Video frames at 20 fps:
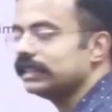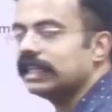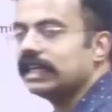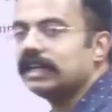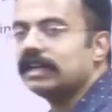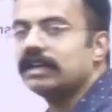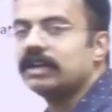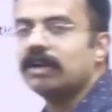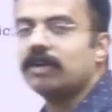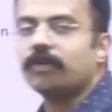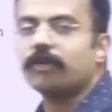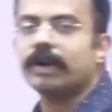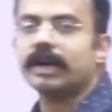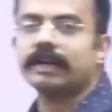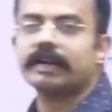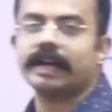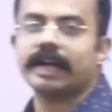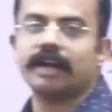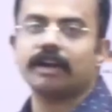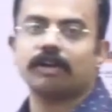in the
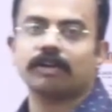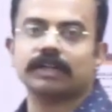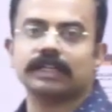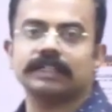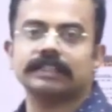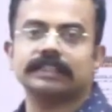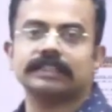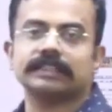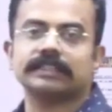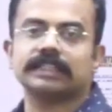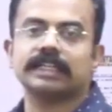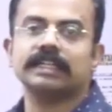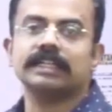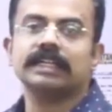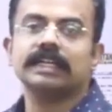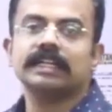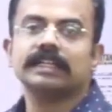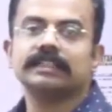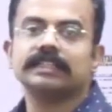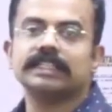World Trade
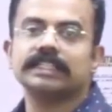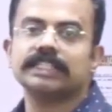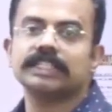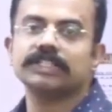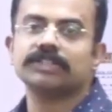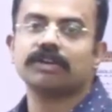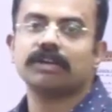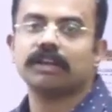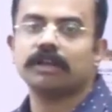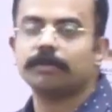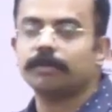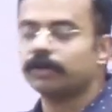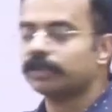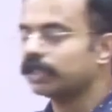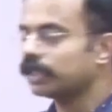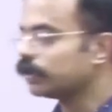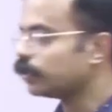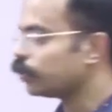Organization. This is all about